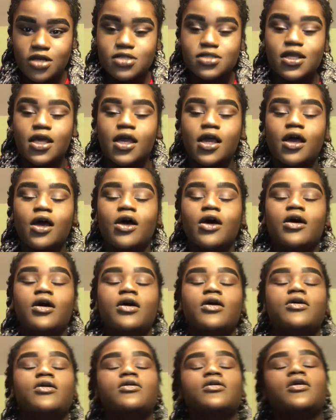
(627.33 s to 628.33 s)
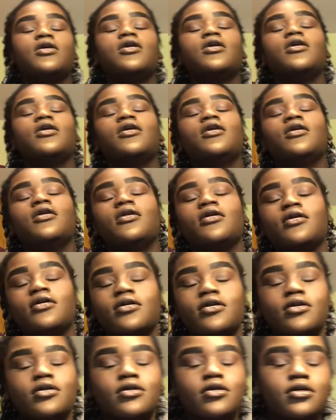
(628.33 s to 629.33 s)
I was like,
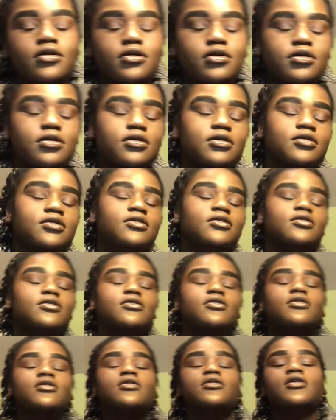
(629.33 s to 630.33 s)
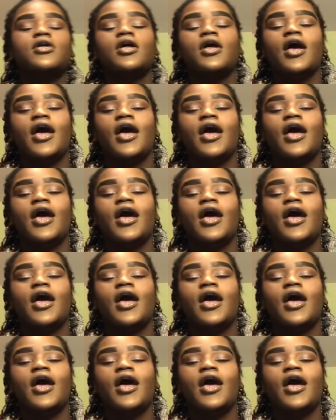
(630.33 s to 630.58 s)
ooh.